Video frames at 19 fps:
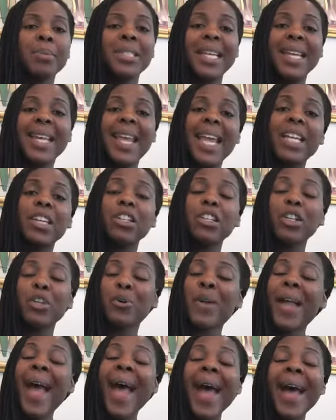gain a little
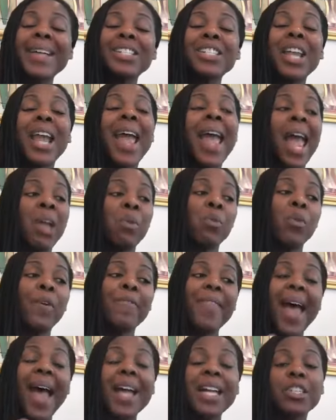cash, and with
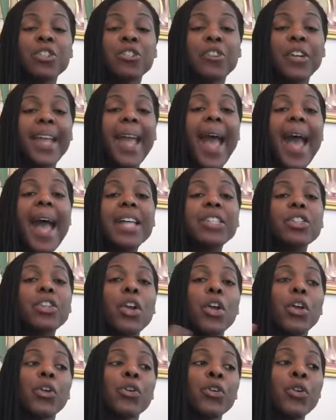that extra cash,
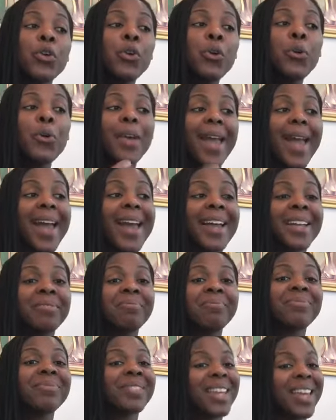you
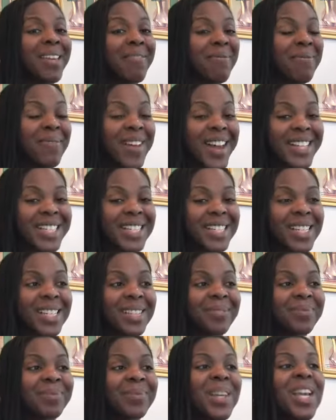can invest
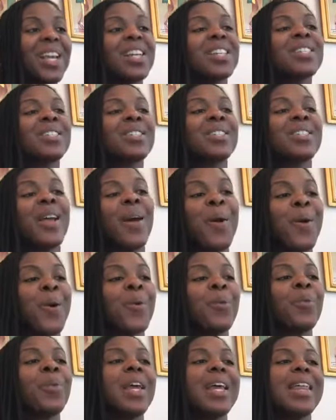it.
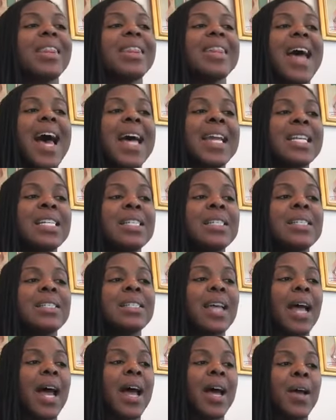So that is
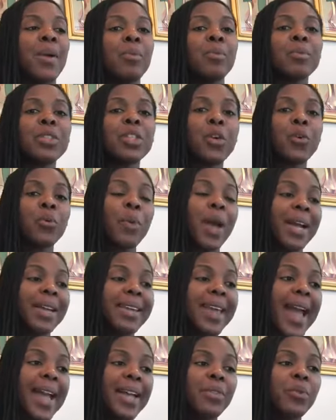so
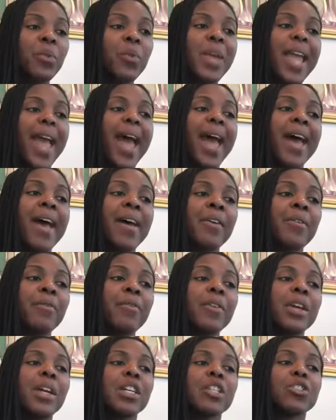again, we have
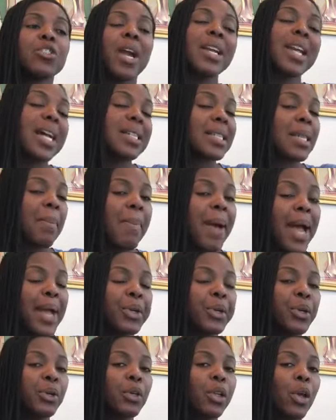try not to buy
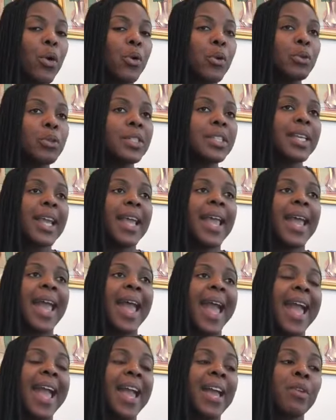new clothes,
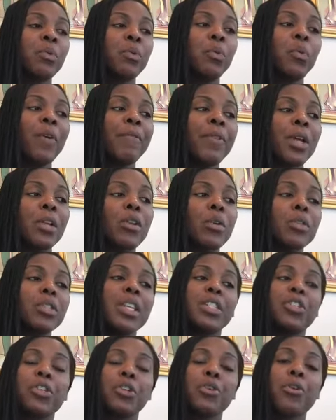and with the clothes
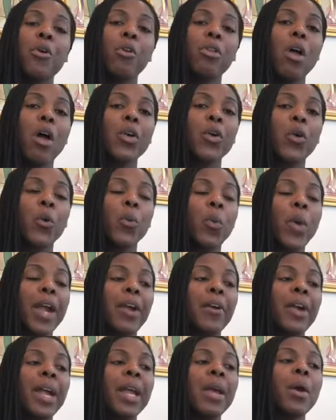that you're no longer
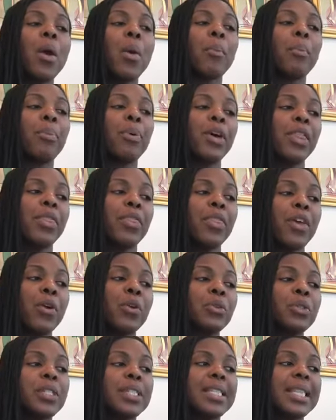wearing, put
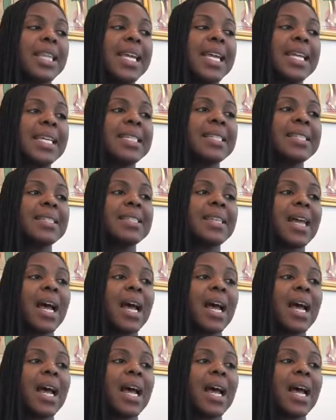those things,